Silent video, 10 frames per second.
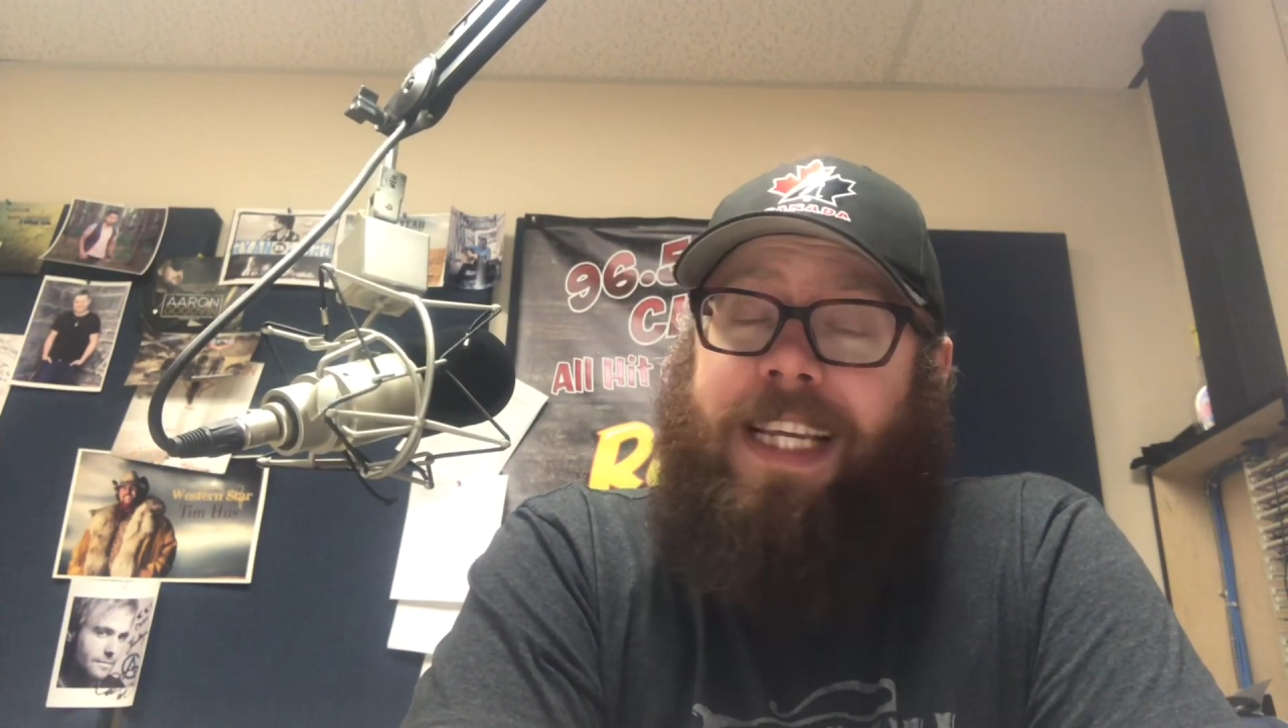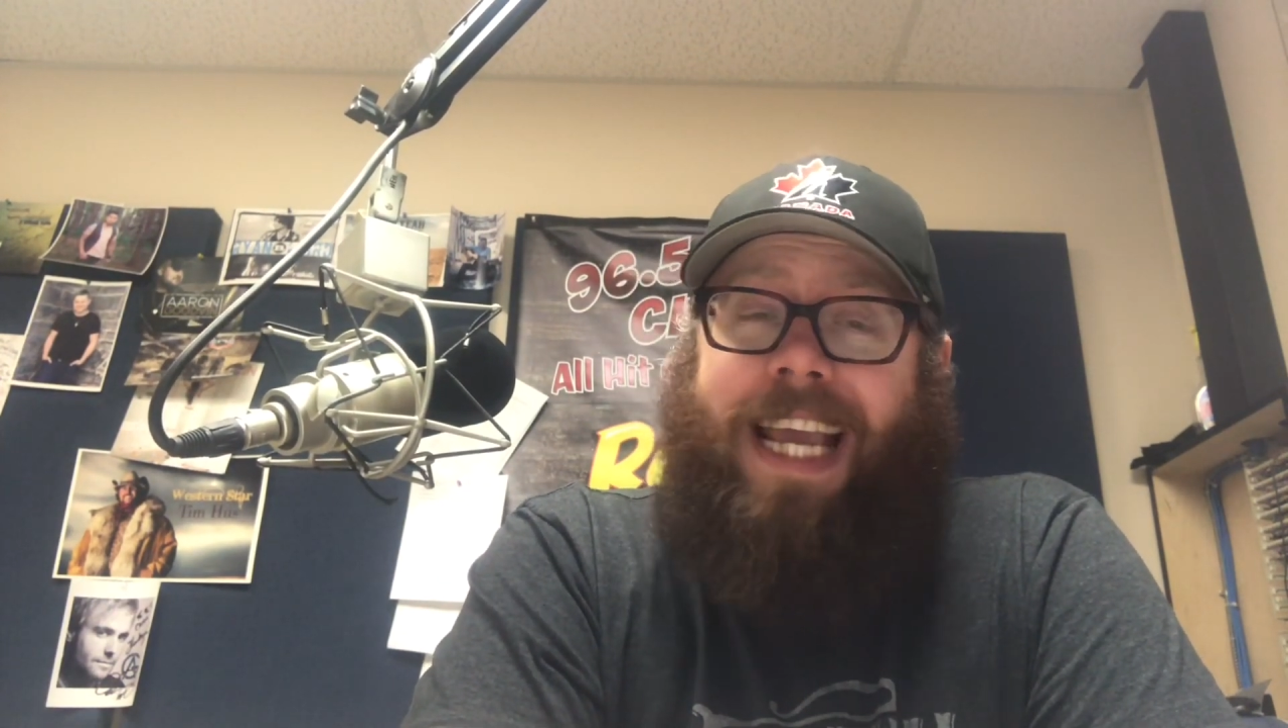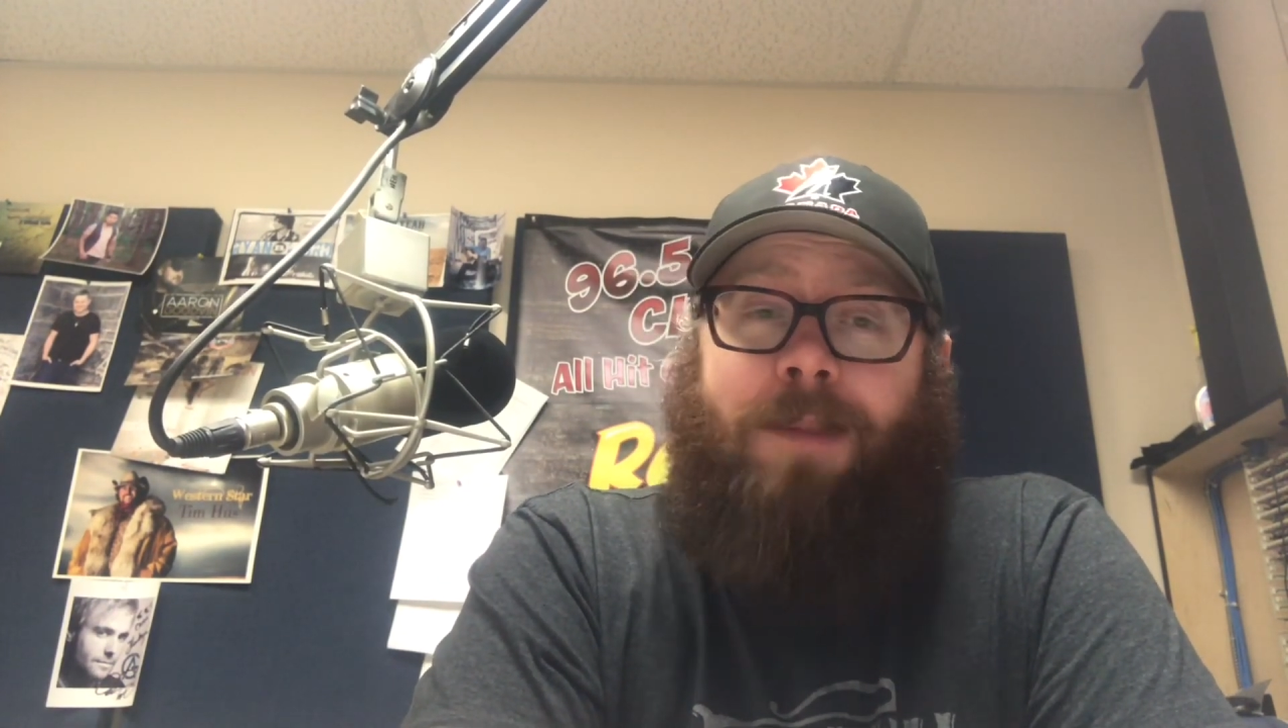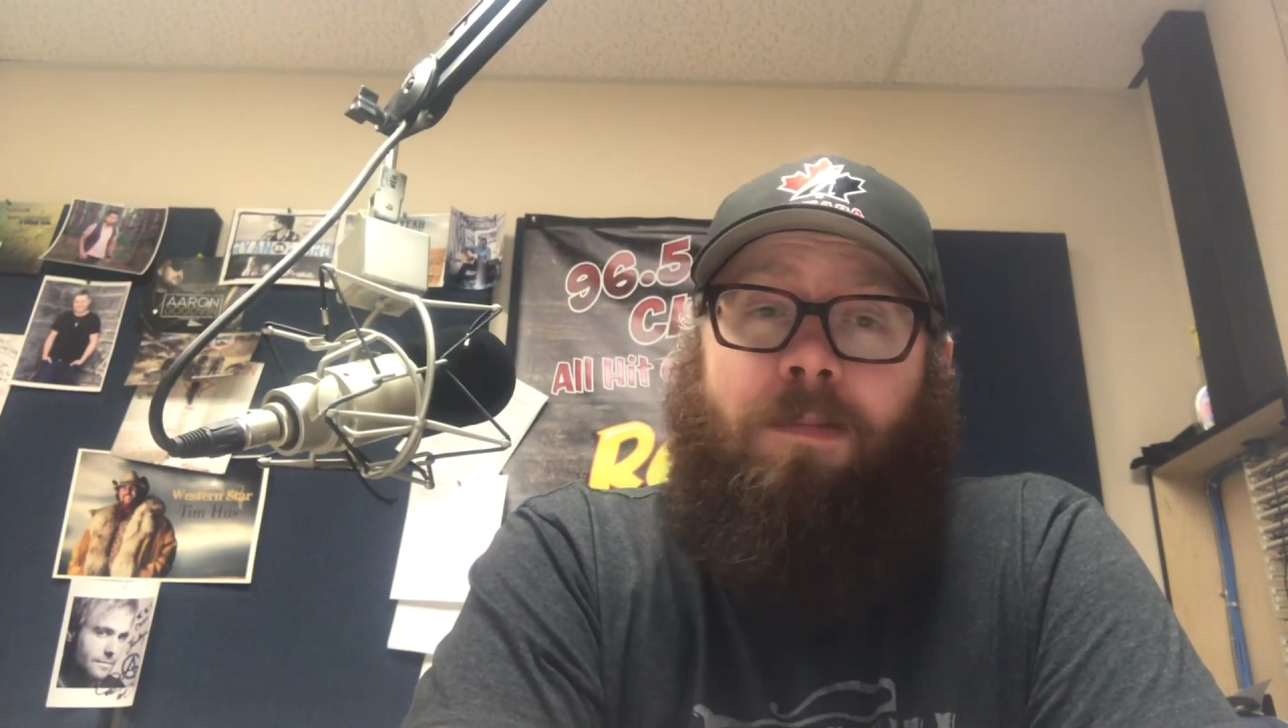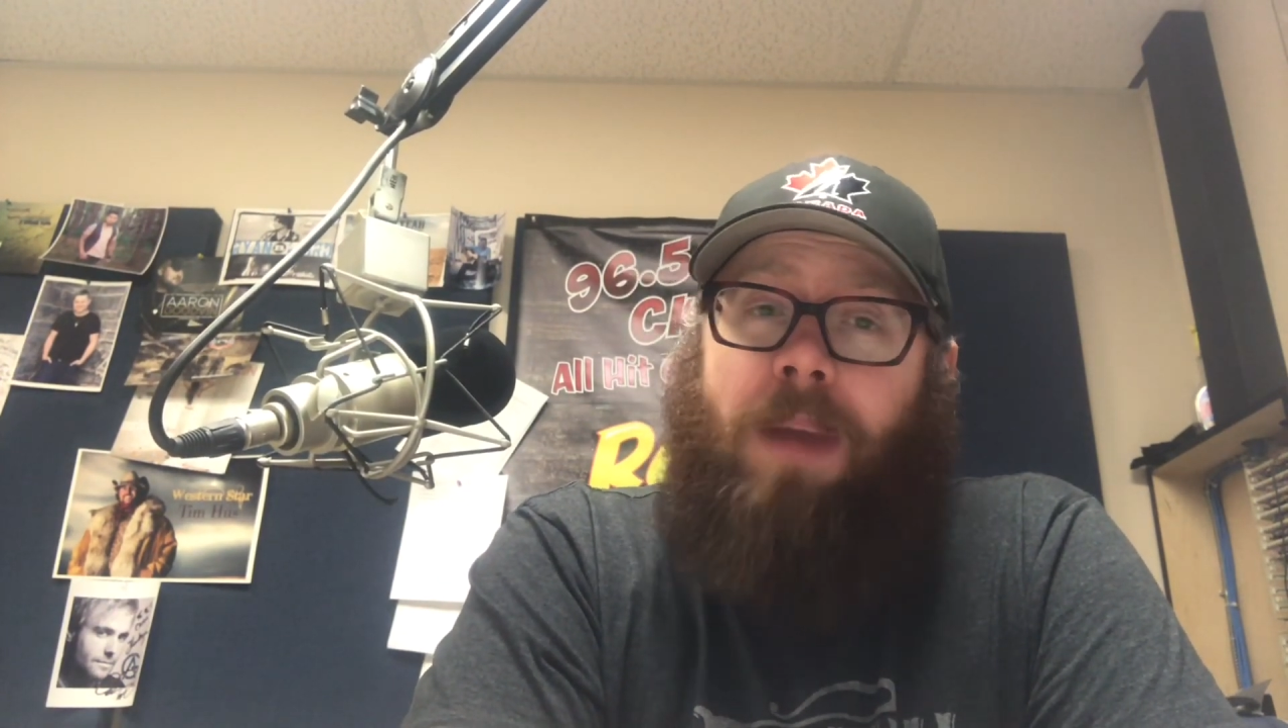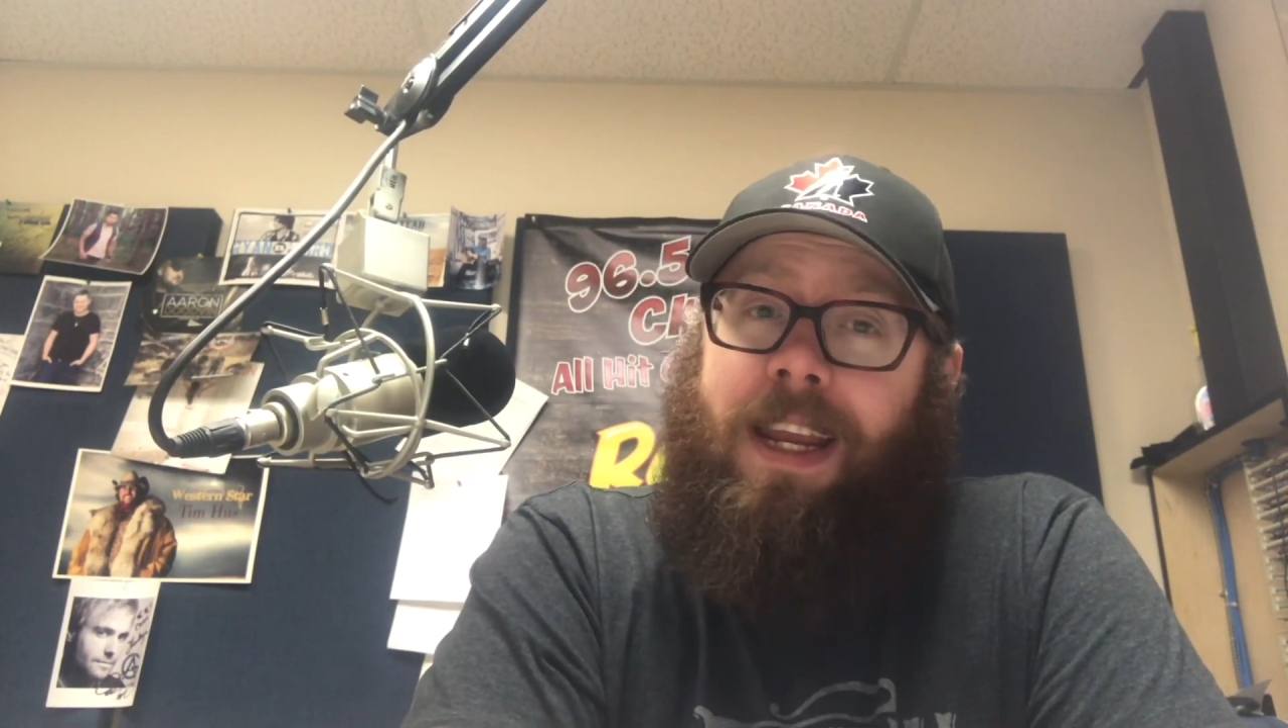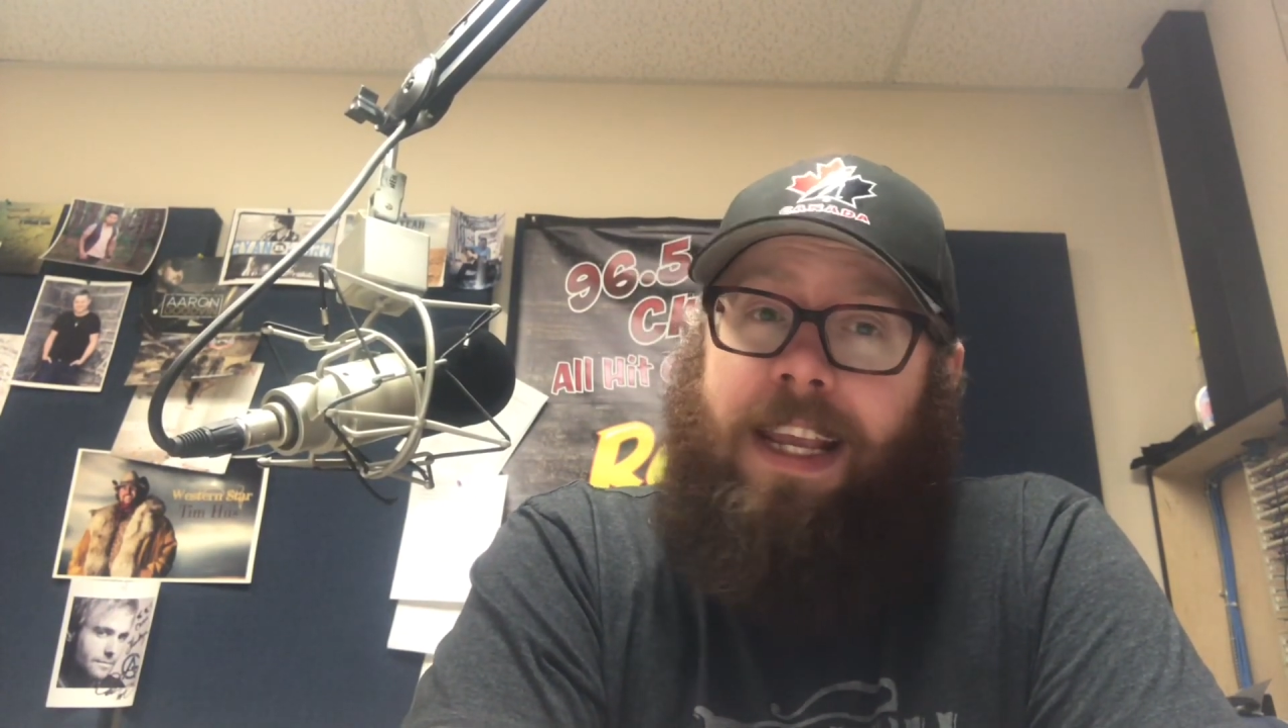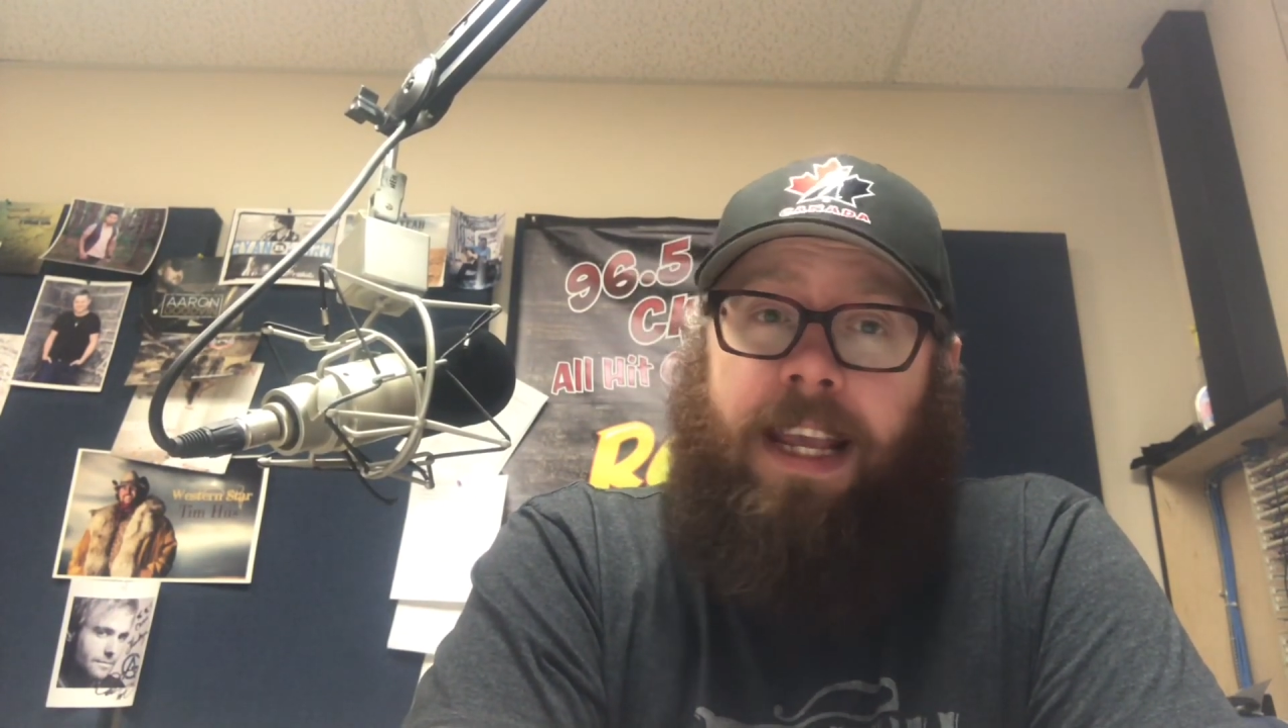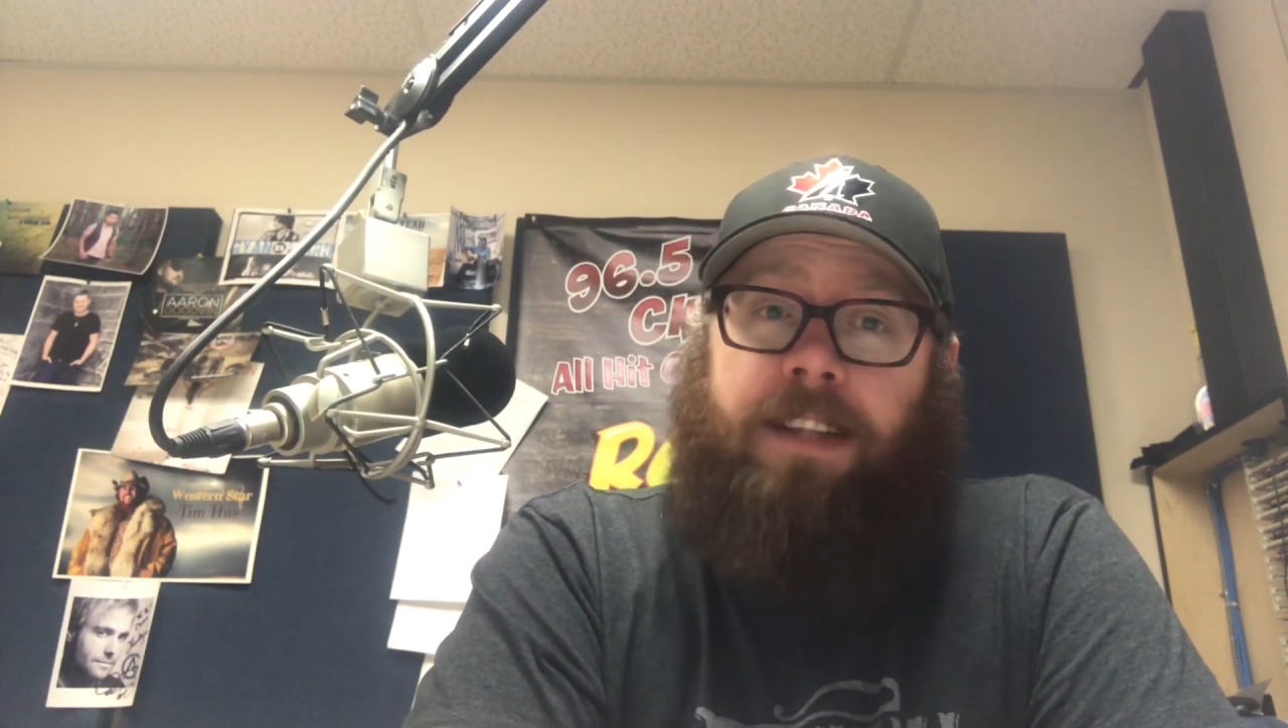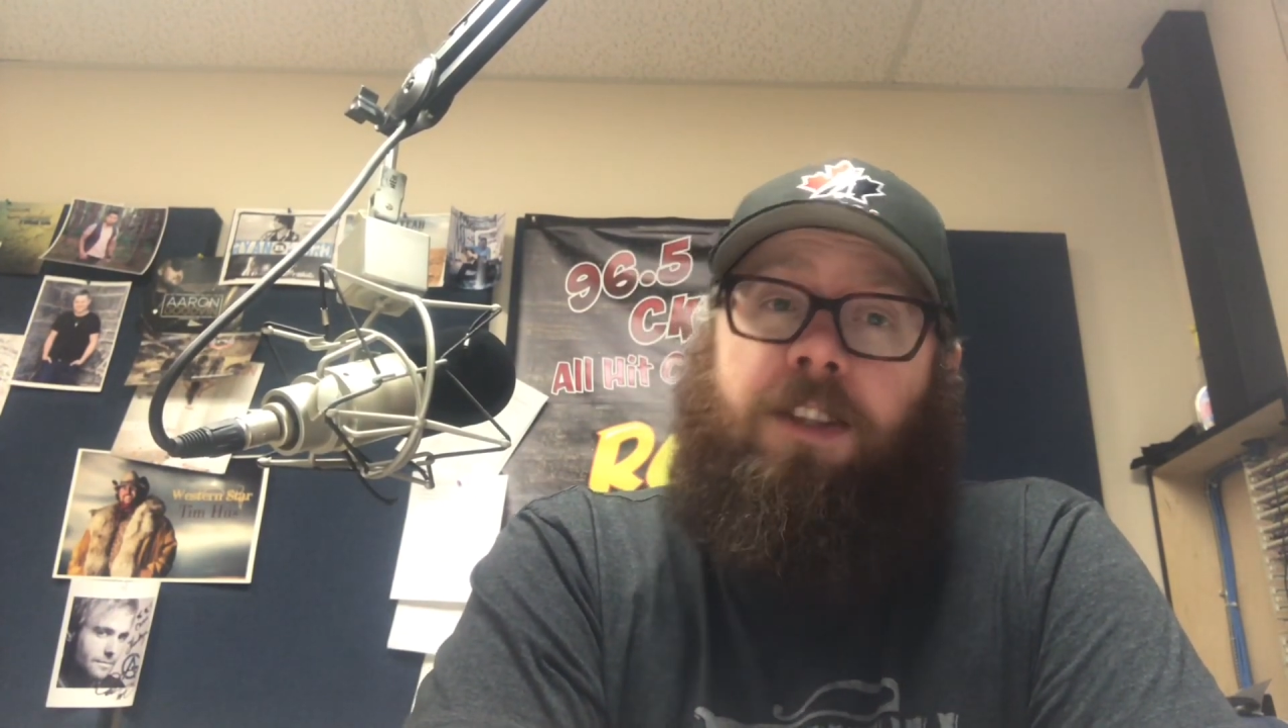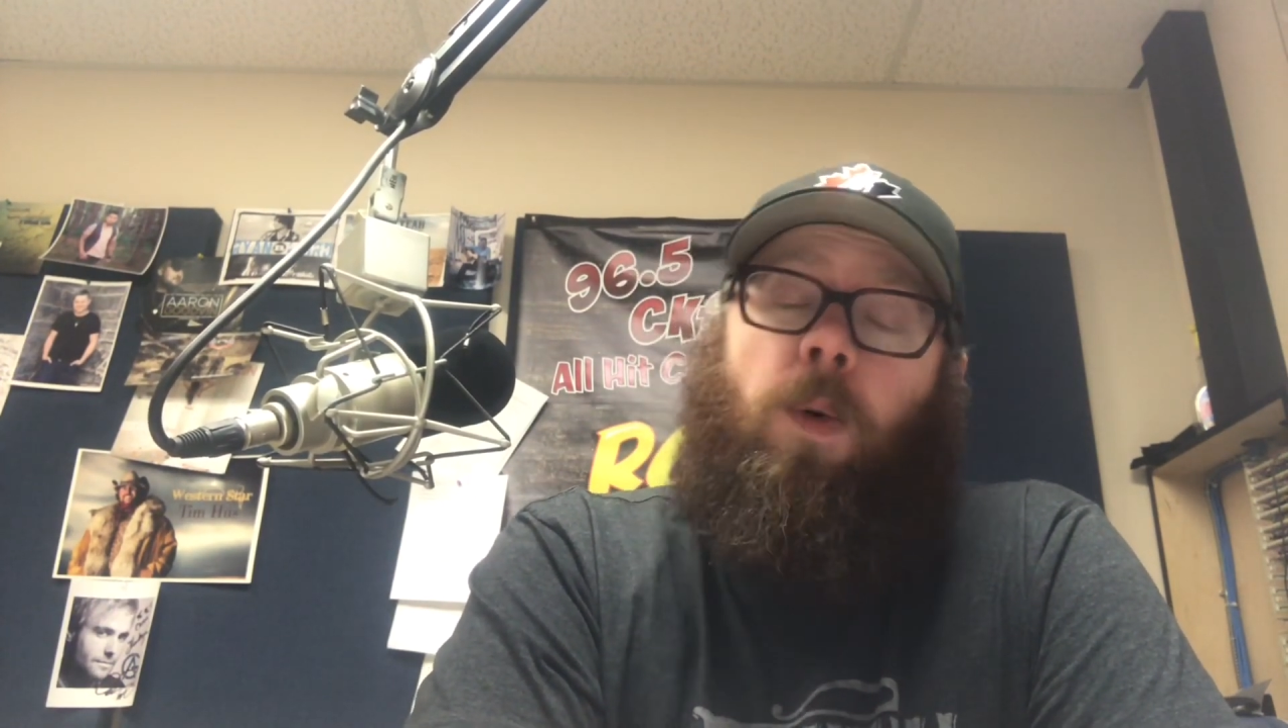He had many hits